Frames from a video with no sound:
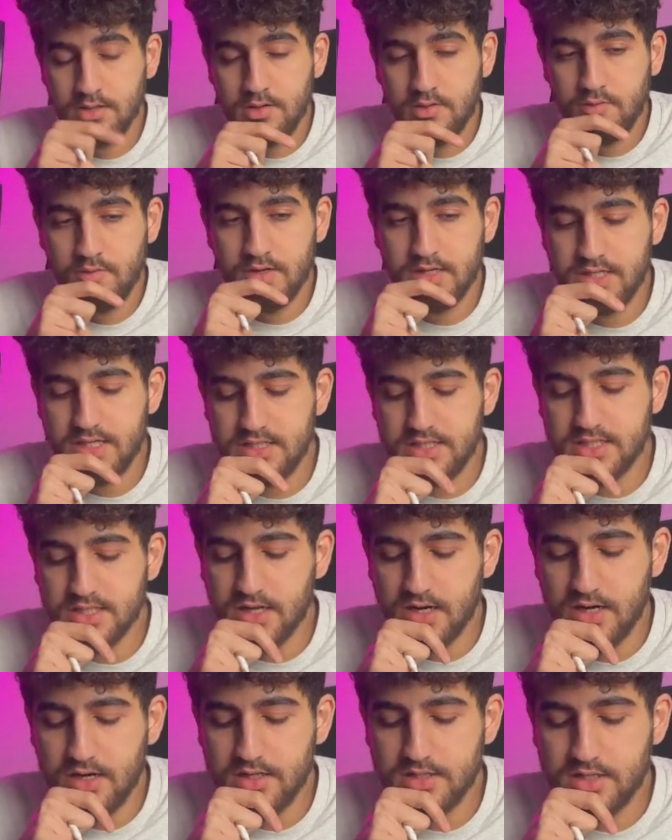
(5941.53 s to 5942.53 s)
What is
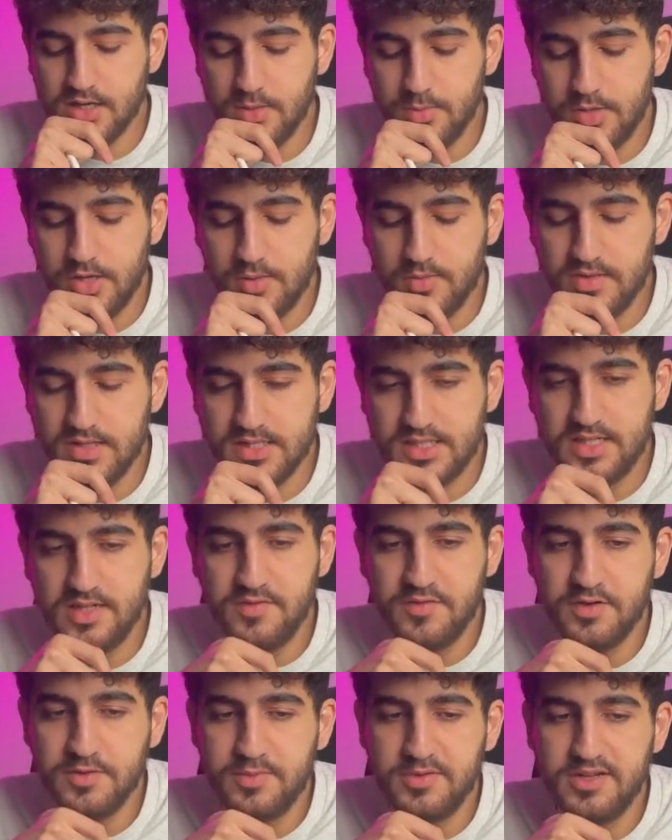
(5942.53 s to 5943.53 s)
our time complexity
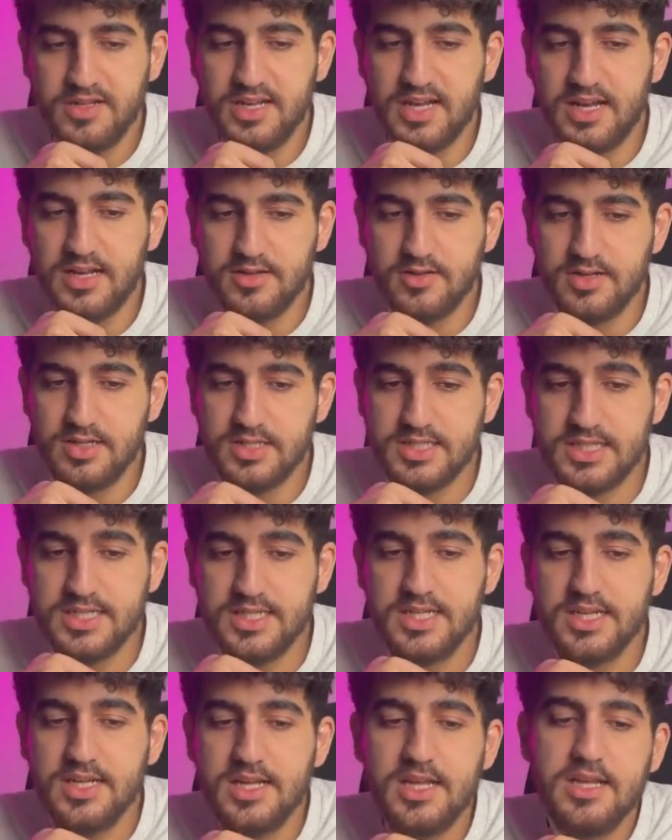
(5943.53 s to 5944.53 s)
for pre-calculation?
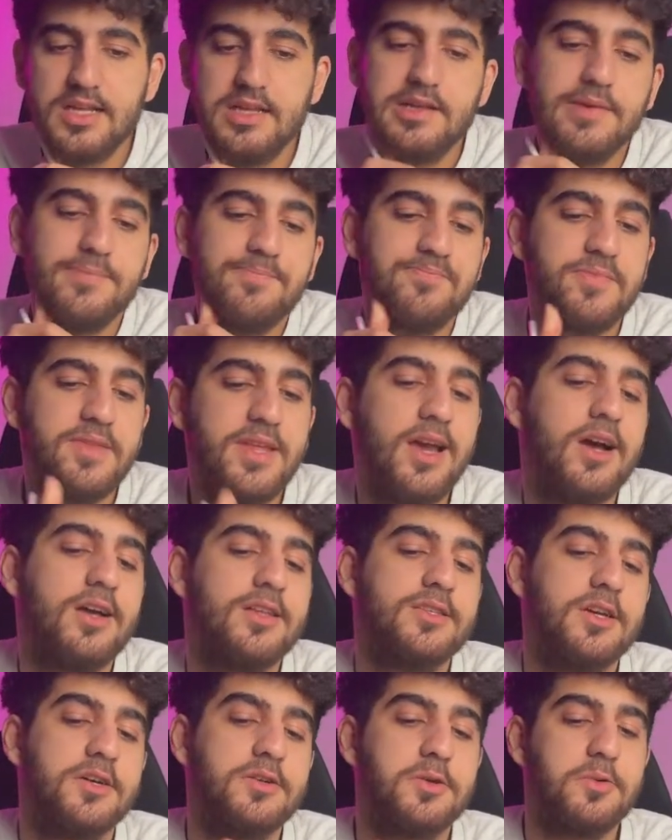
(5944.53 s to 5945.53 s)
Yeah, I
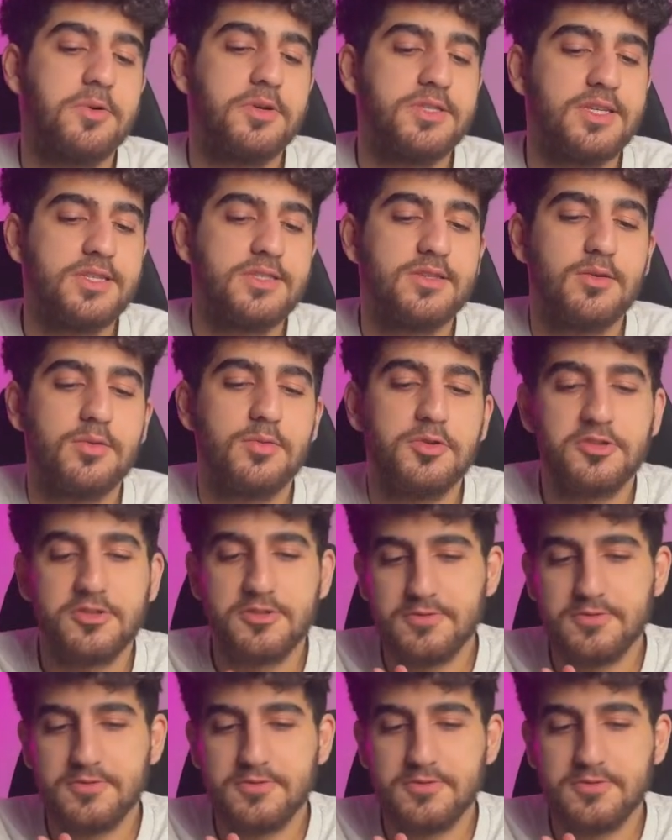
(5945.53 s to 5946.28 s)
talked about that one.